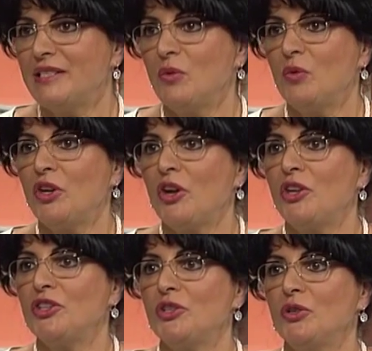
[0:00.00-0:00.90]
is that we're
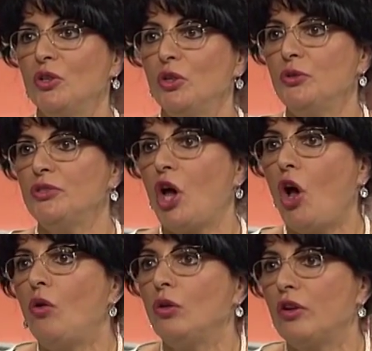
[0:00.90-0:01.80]
going to lose a
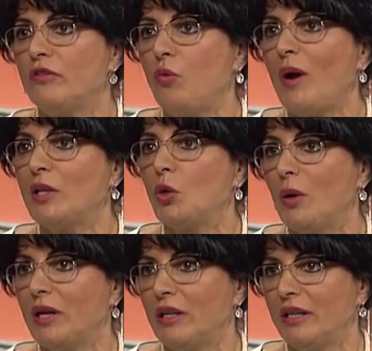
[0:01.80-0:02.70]
whole lot of weight
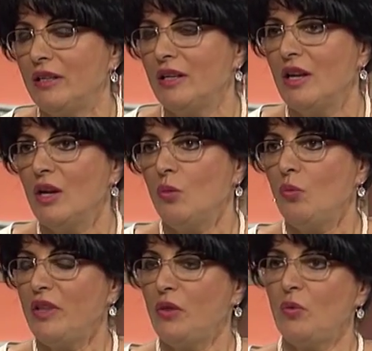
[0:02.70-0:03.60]
quickly,
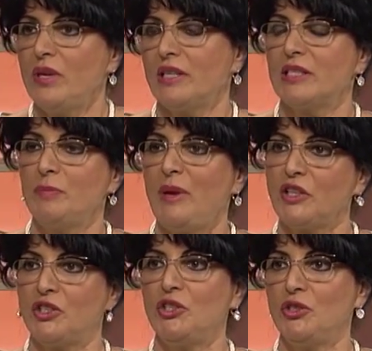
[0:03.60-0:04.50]
whether we
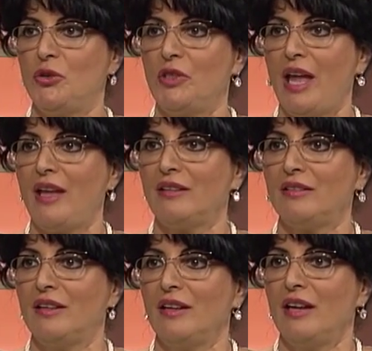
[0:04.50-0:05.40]
expect to do that
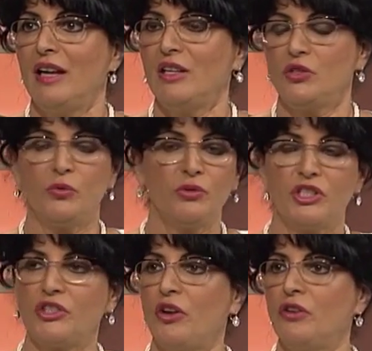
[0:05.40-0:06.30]
and it's all
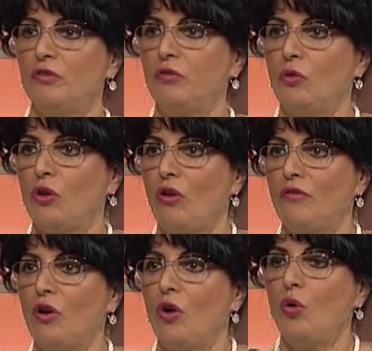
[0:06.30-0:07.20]
just going to fall
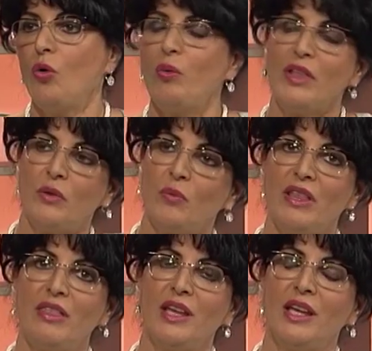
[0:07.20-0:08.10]
off, or whether
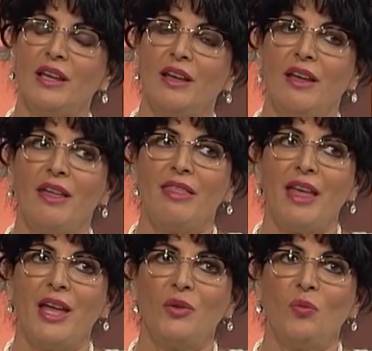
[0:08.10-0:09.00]
we think
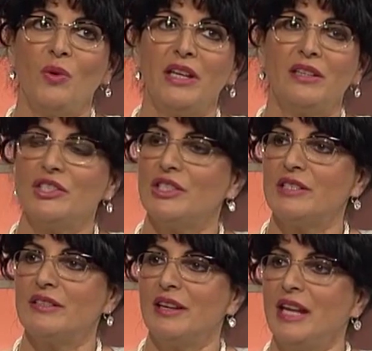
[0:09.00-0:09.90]
that we can
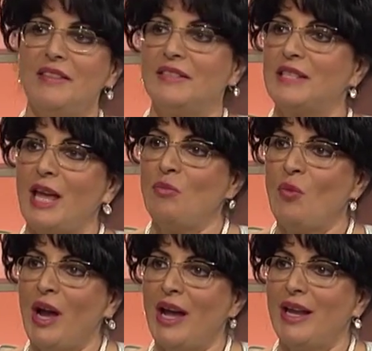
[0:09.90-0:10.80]
just eat the same
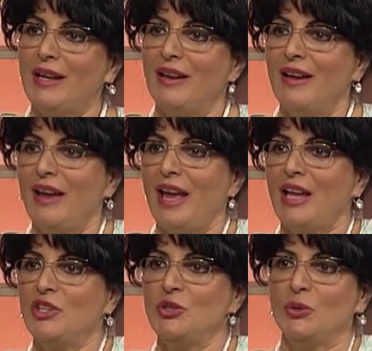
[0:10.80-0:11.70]
way,
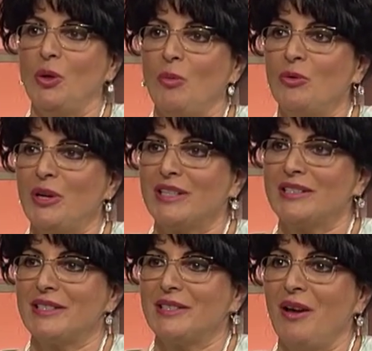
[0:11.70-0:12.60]
and do a lot more
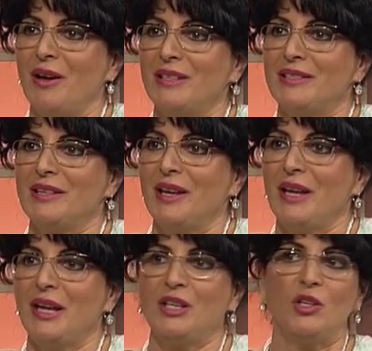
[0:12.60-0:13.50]
exercise
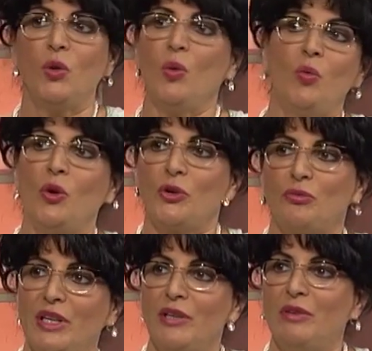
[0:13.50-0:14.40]
and it'll all work
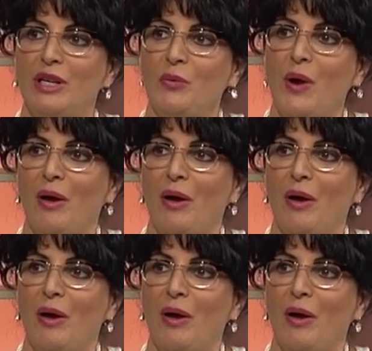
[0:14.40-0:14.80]
really, really